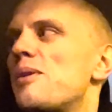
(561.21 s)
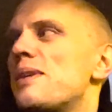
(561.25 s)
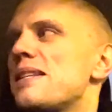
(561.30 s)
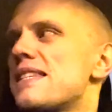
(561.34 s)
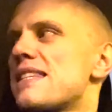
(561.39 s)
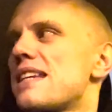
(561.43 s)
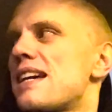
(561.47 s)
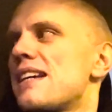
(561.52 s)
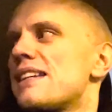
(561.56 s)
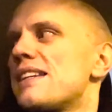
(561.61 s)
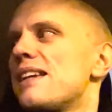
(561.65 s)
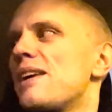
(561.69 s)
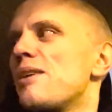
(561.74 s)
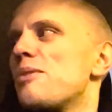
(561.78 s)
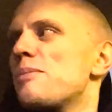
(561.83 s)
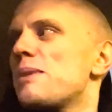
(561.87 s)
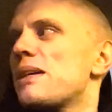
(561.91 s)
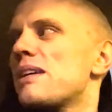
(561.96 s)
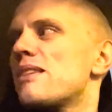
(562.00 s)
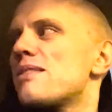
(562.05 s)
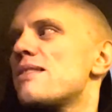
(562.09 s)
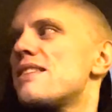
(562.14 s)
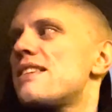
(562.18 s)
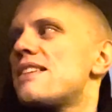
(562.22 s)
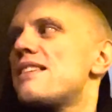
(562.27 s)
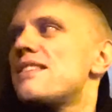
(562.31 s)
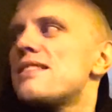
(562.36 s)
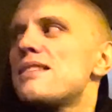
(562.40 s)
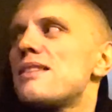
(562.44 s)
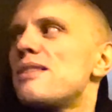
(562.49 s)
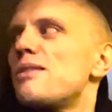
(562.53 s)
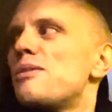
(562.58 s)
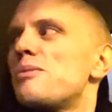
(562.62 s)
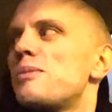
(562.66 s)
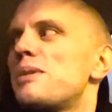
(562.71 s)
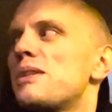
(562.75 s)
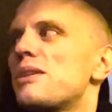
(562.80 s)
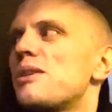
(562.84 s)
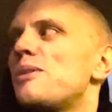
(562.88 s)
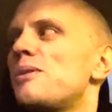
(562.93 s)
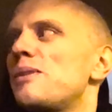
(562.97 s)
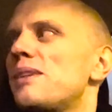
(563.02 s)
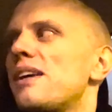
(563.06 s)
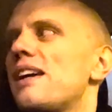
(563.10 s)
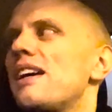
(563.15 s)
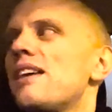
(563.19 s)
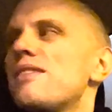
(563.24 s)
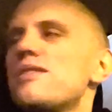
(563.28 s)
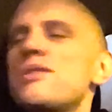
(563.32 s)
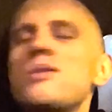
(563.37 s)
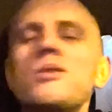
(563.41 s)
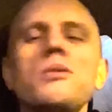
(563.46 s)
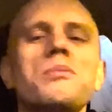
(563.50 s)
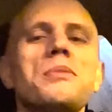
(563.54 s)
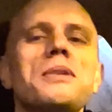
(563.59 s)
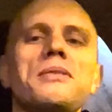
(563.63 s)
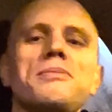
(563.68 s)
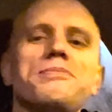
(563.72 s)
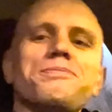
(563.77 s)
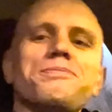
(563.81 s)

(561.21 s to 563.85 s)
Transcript: inside now because it is a little bit cold, I have to admit.